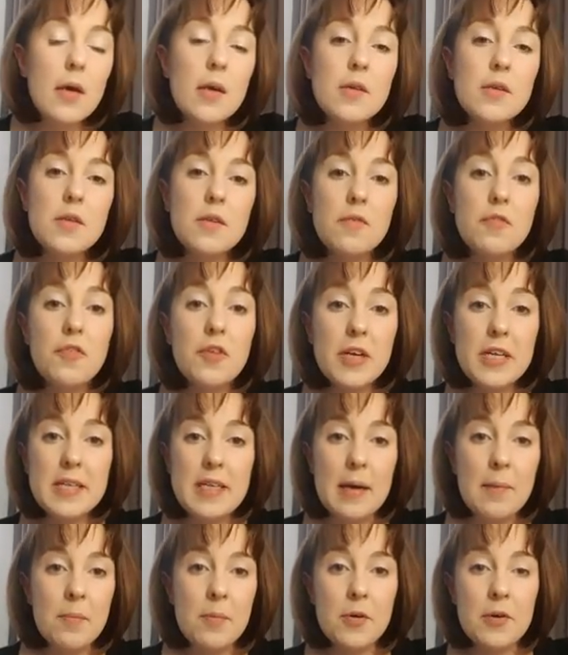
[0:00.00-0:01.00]
So for
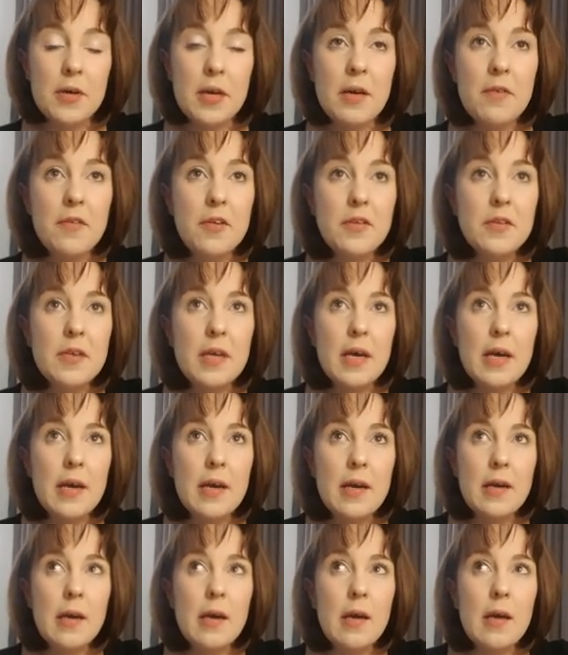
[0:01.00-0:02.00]
example, if you
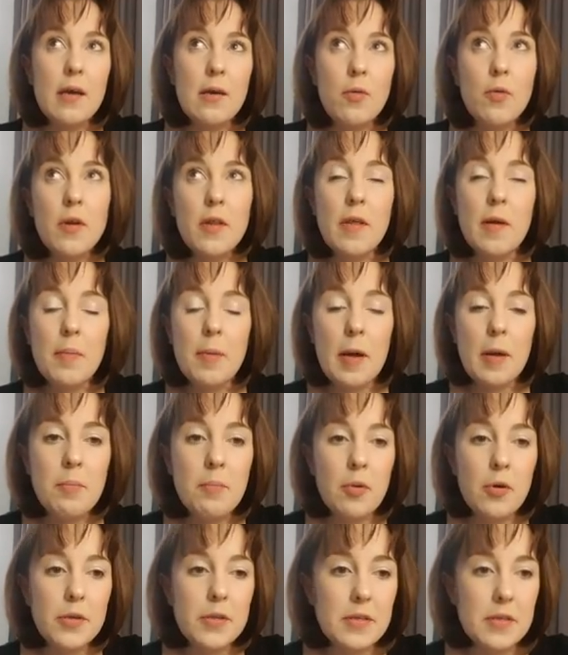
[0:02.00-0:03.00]
say one of their pain
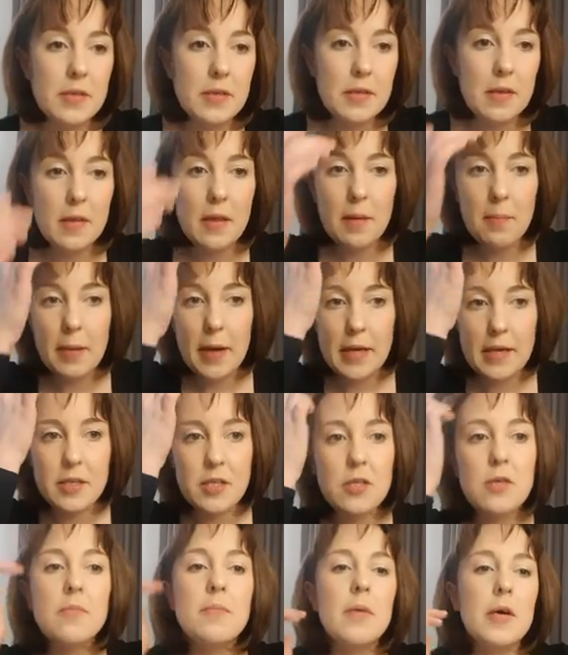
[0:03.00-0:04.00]
points is that they pay
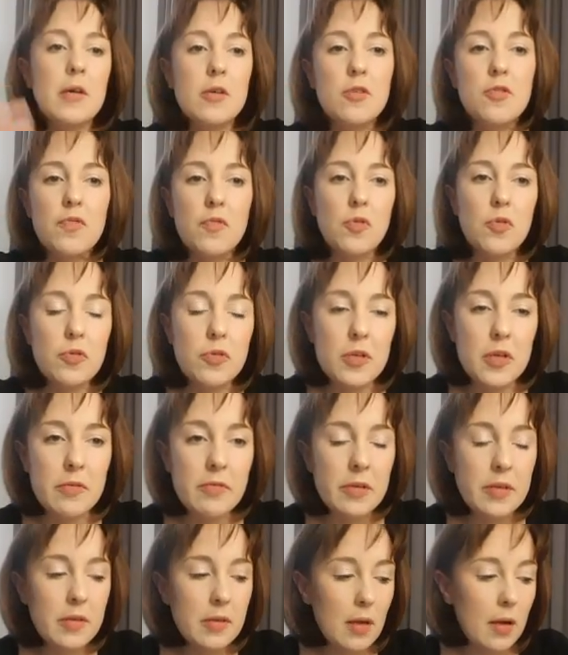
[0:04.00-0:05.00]
too much for
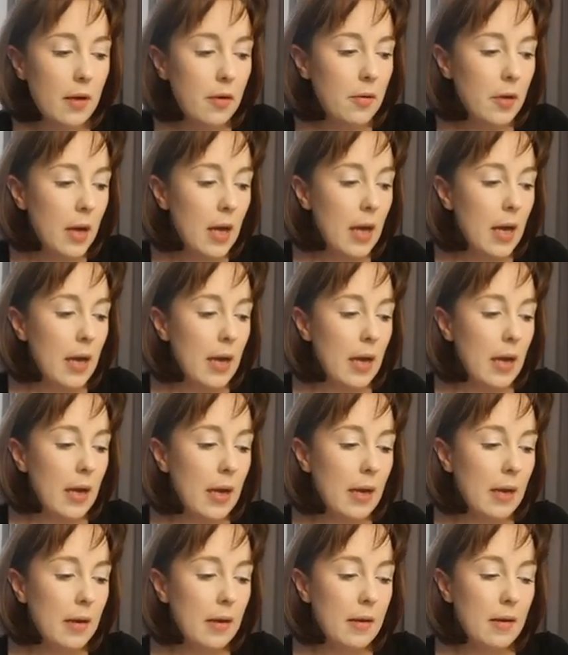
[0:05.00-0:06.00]
so-and-so,
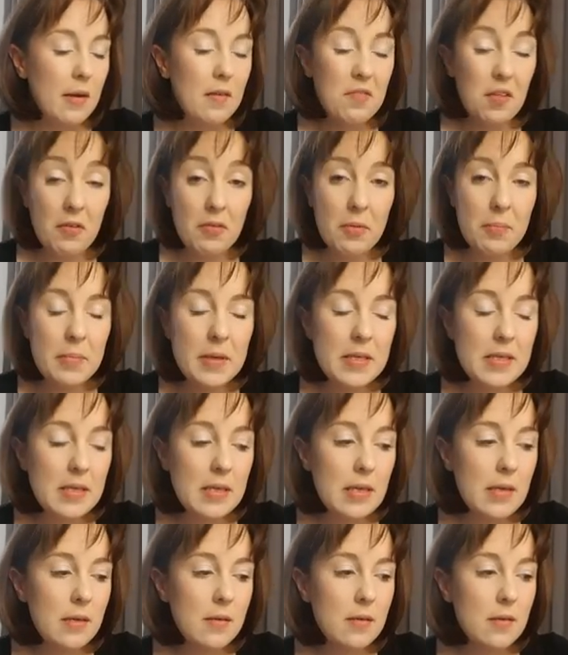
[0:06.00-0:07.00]
if they're in
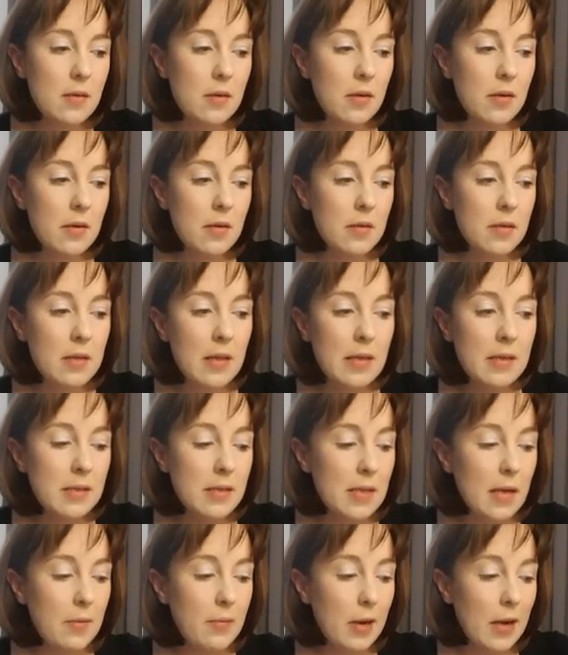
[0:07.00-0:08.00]
business, you could then
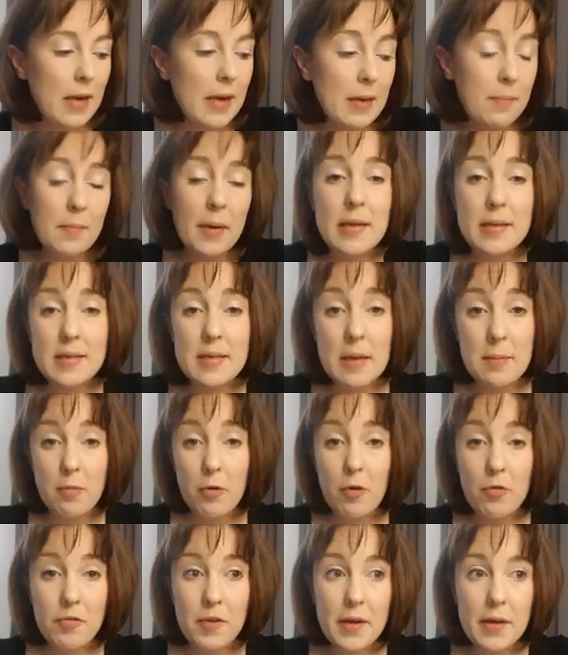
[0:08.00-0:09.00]
say, well, it impacts their
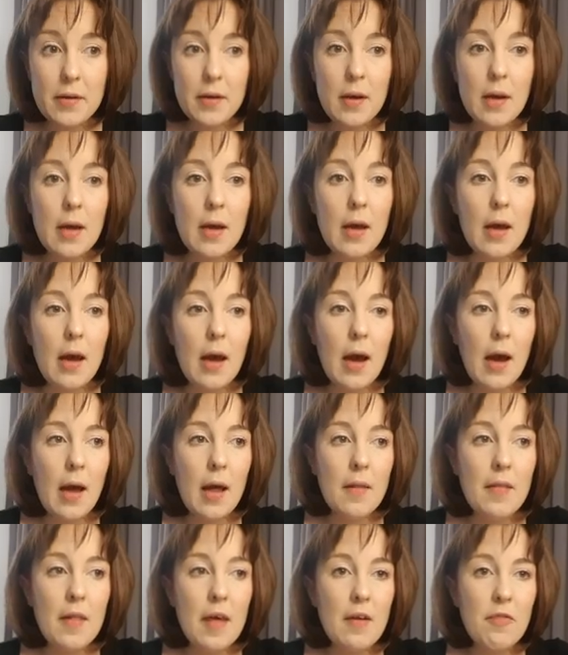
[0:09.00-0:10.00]
profit
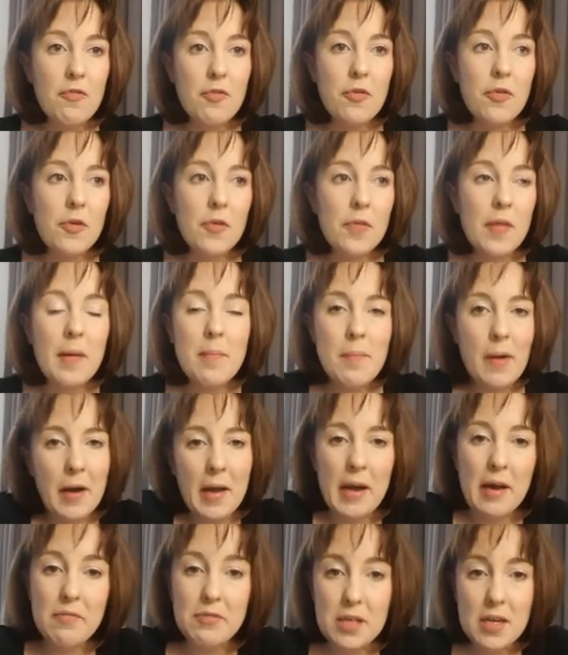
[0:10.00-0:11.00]
and therefore they might
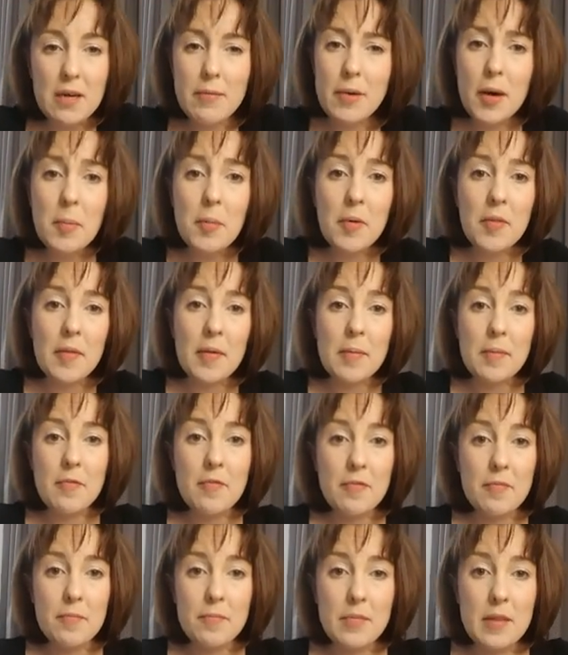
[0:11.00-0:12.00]
have to give up on
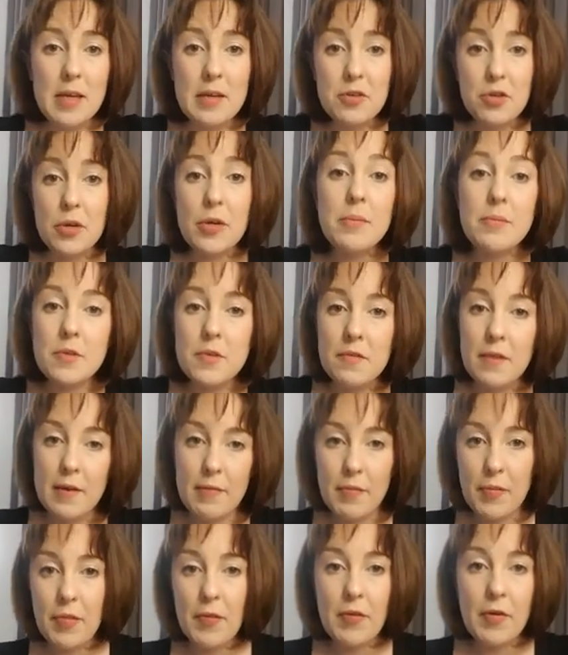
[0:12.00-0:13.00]
their dreams of
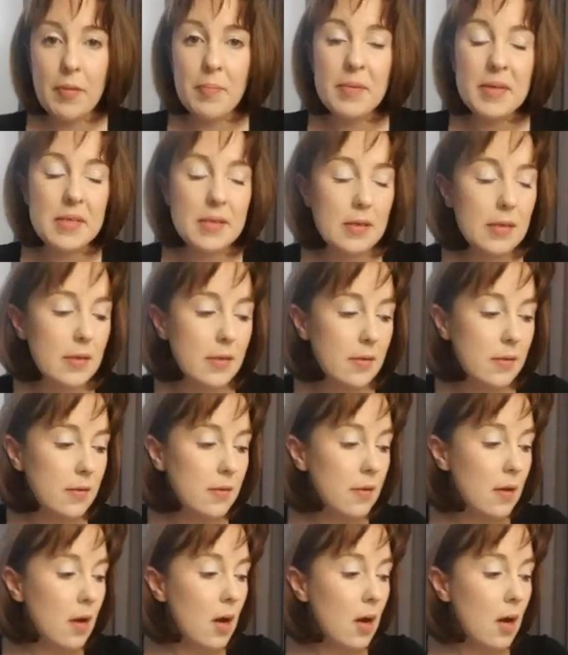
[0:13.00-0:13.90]
having their own business.